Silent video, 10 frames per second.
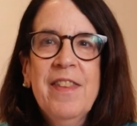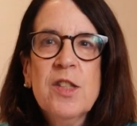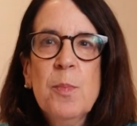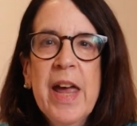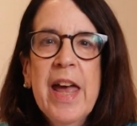and
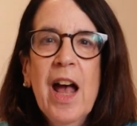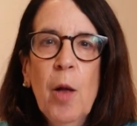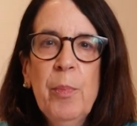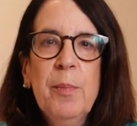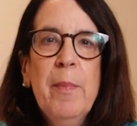this may
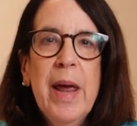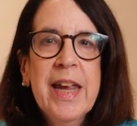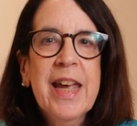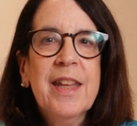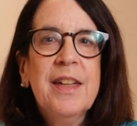help in
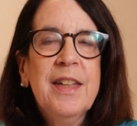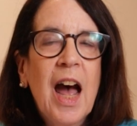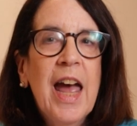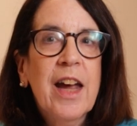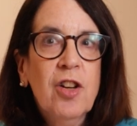making the
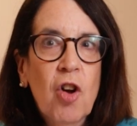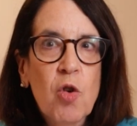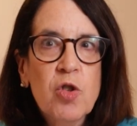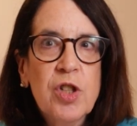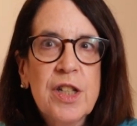
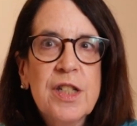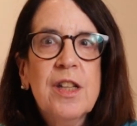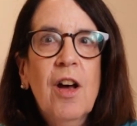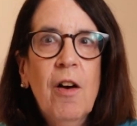diagnosis